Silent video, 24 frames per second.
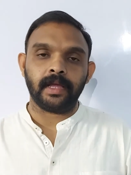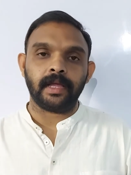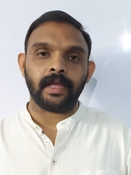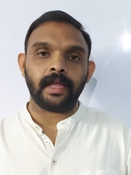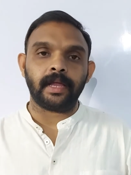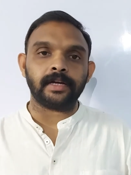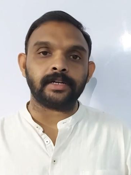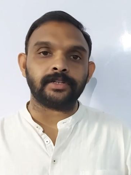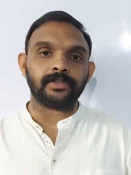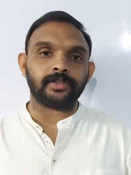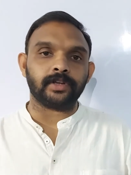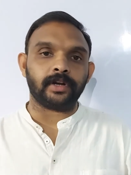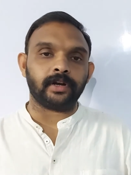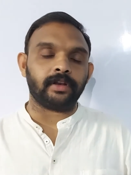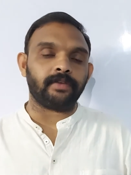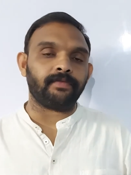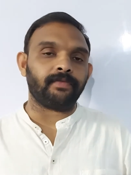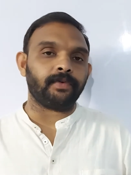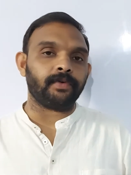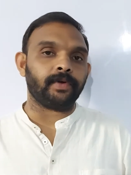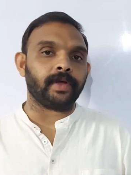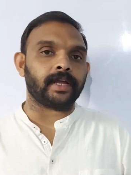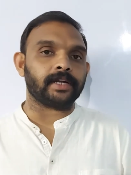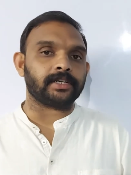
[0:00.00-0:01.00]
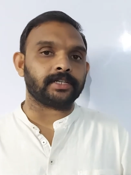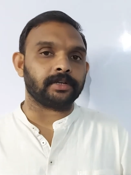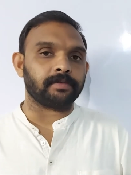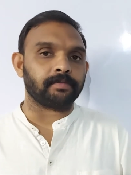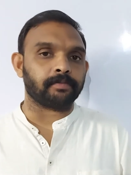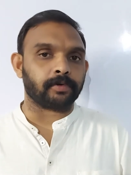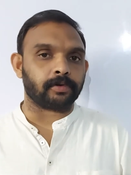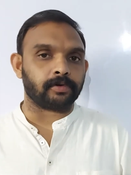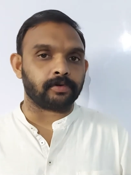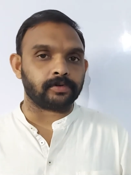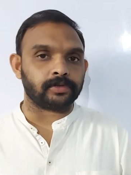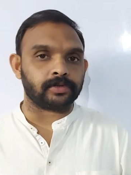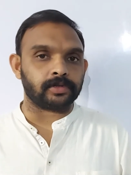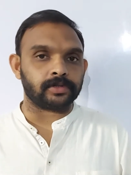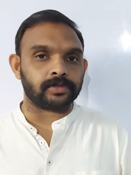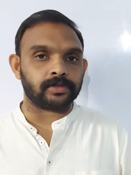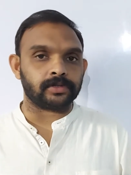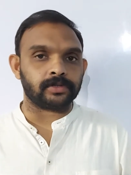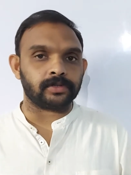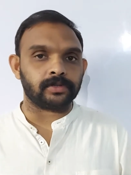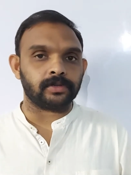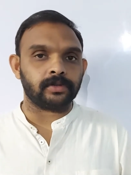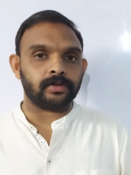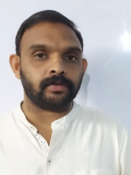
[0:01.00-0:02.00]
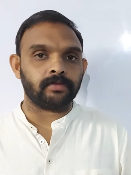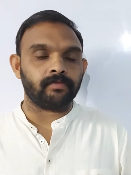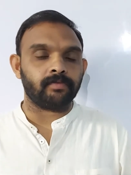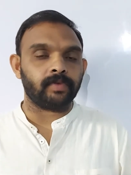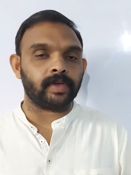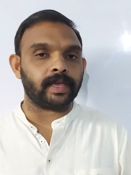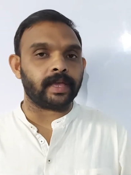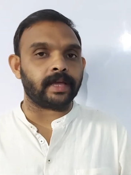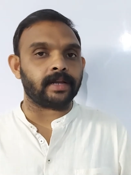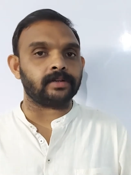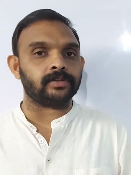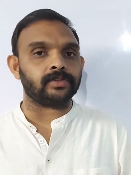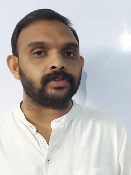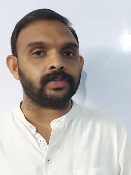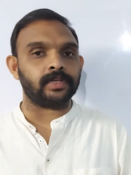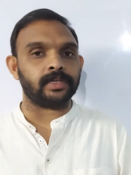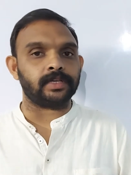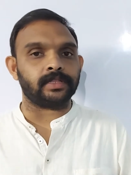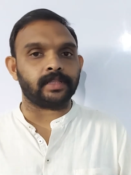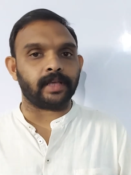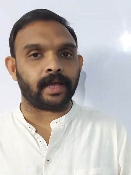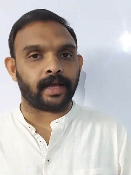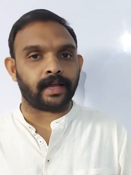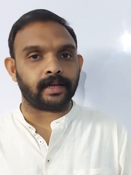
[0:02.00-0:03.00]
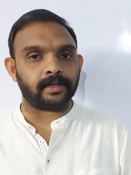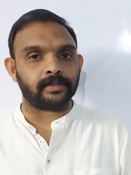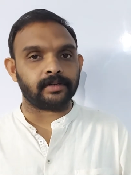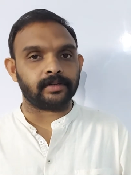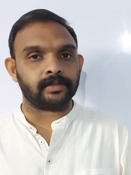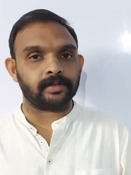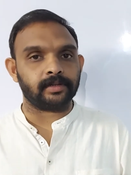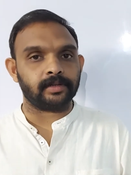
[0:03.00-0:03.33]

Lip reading: In centrifugation process, we can see that